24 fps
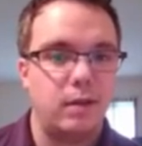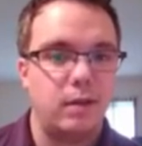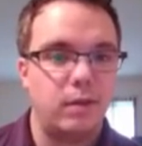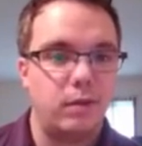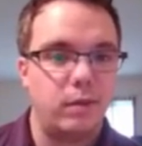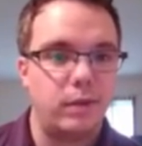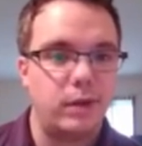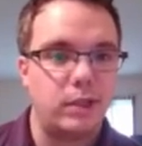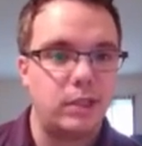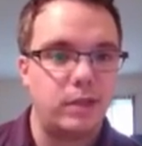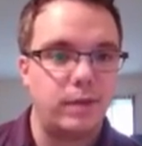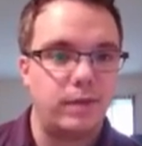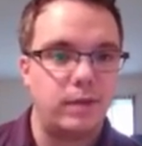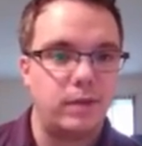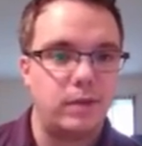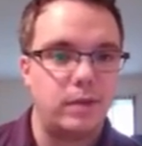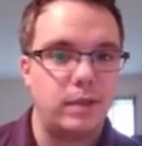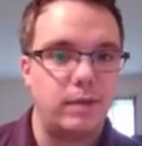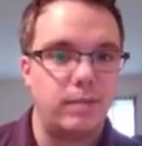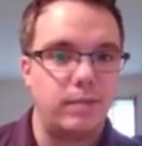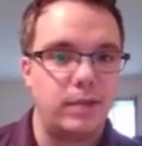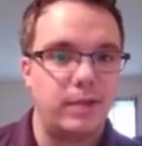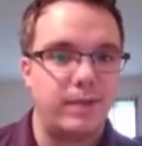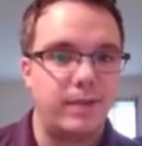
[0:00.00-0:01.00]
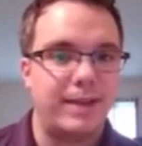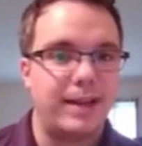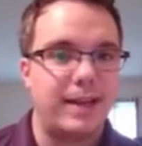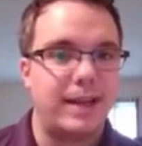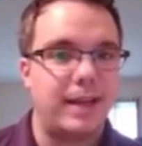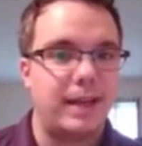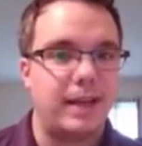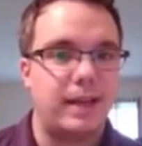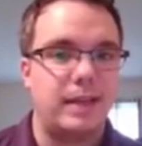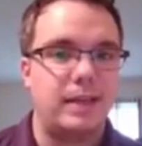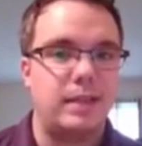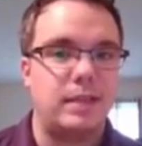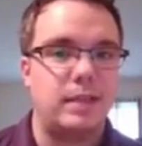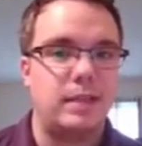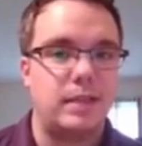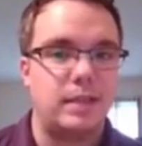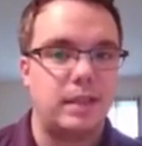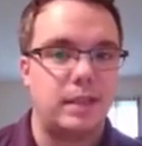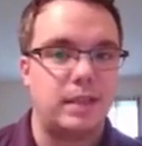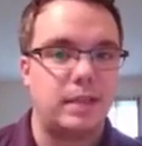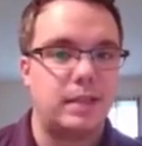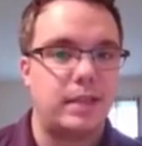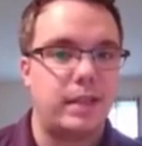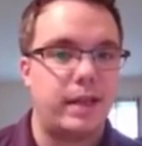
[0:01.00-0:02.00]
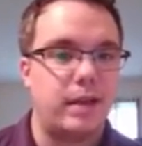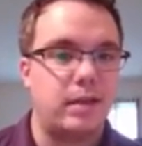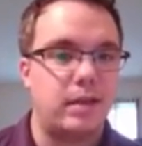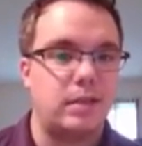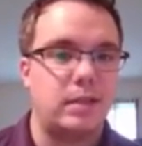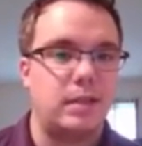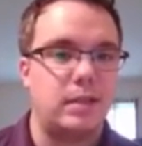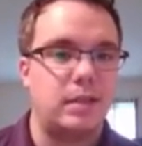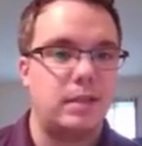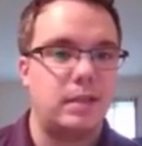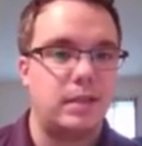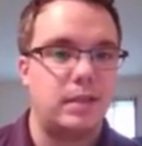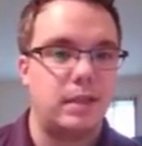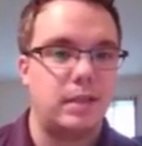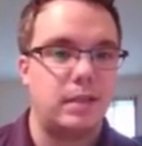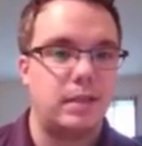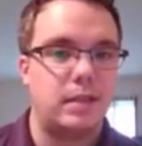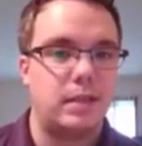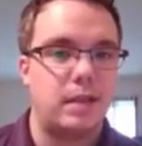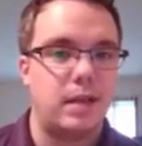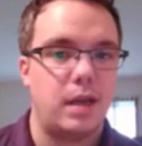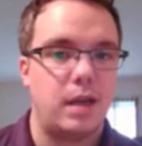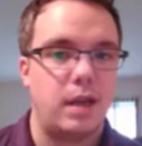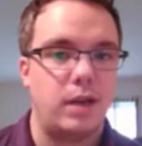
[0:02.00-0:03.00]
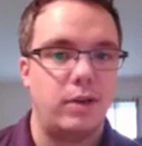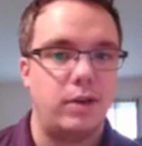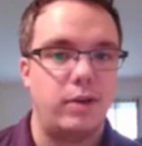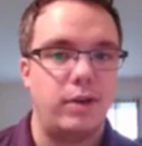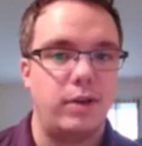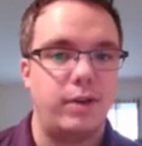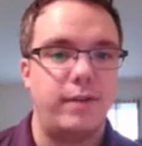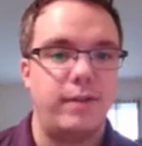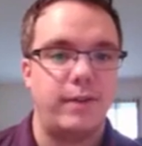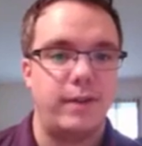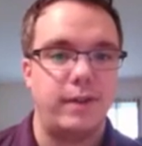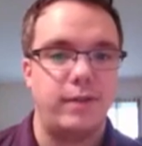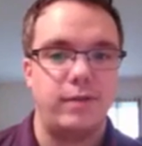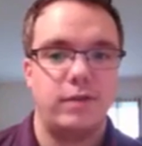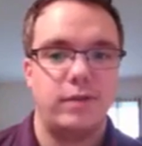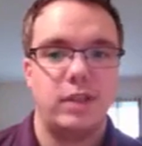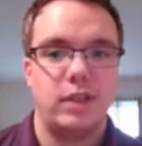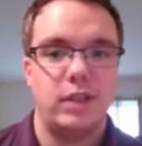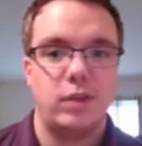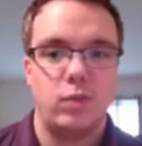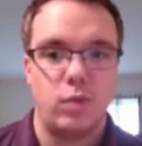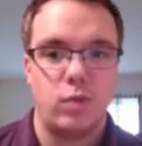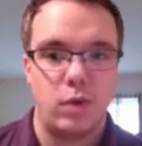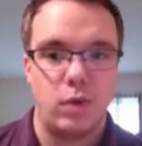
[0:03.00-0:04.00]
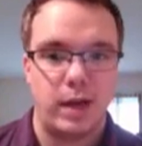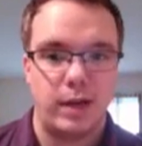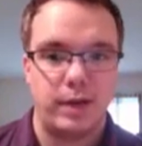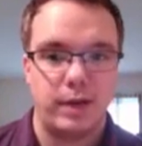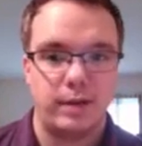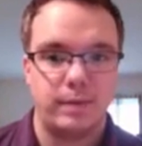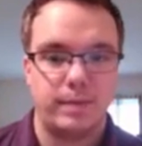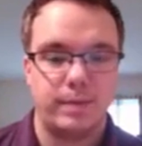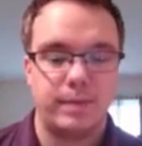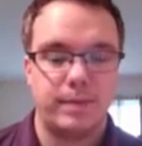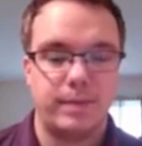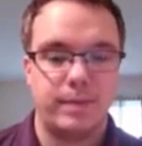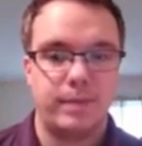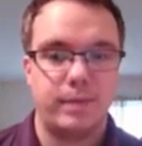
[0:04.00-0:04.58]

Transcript: which if you simplify is 6,651.